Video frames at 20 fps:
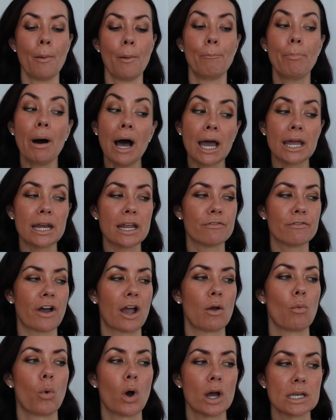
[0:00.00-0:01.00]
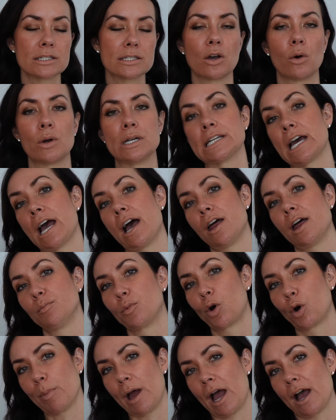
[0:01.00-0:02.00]
But if I was going to add
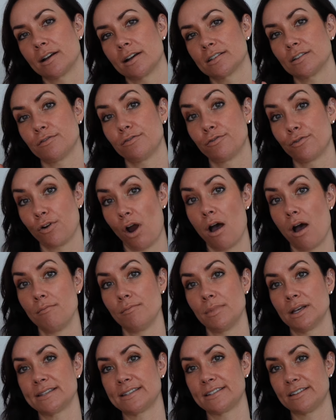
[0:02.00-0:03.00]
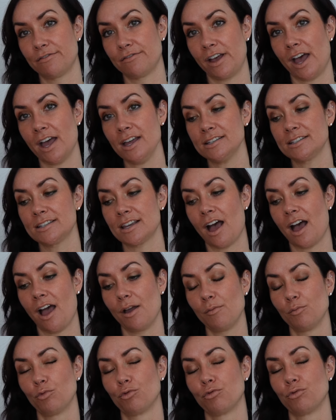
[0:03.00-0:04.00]
more bags from Savette,
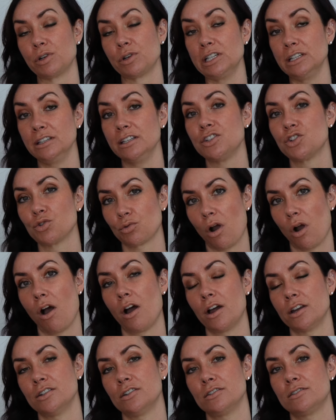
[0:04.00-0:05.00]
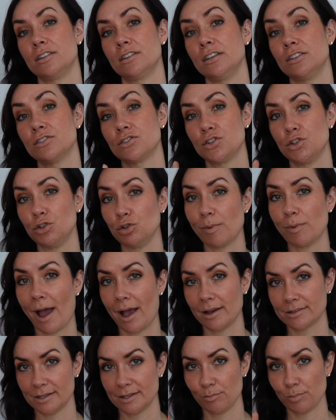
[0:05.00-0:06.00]
I'm really drawn to these two
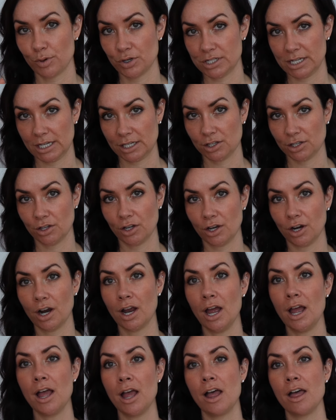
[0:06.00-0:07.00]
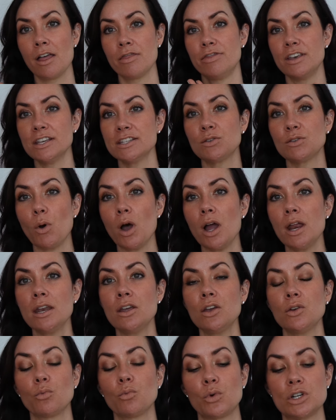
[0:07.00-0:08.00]
bags in particular. This
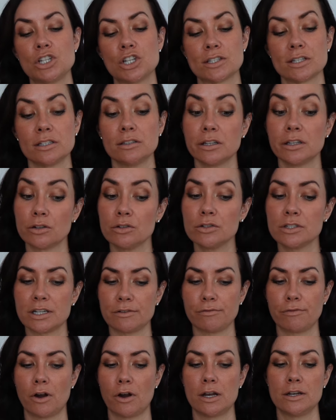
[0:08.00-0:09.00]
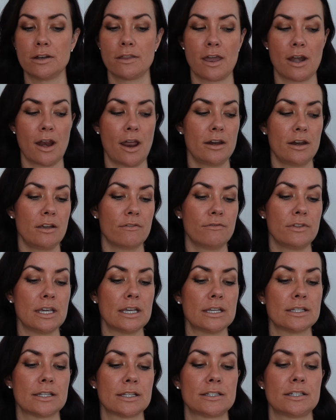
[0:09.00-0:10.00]
one, which is a little different than any of
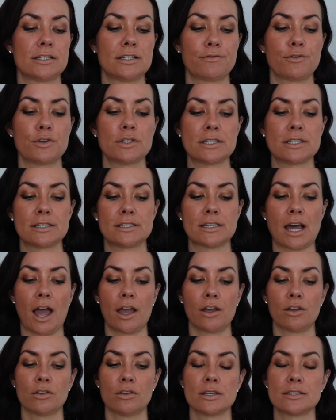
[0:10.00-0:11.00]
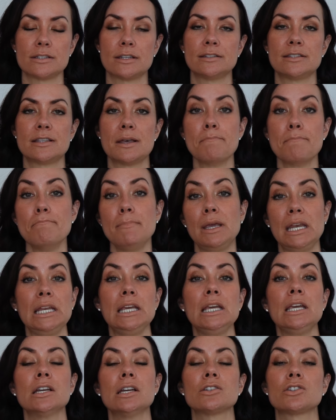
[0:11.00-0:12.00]
these, it's a different style. This is the
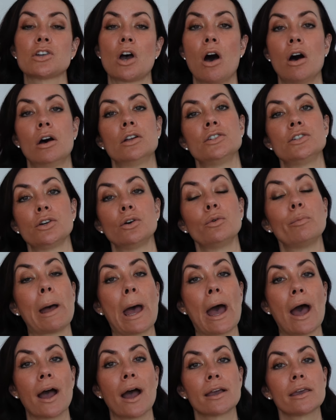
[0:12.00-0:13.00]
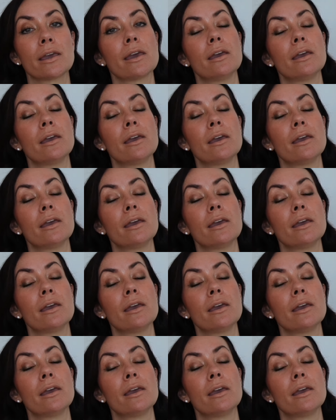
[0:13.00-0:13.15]
mini Tondo bag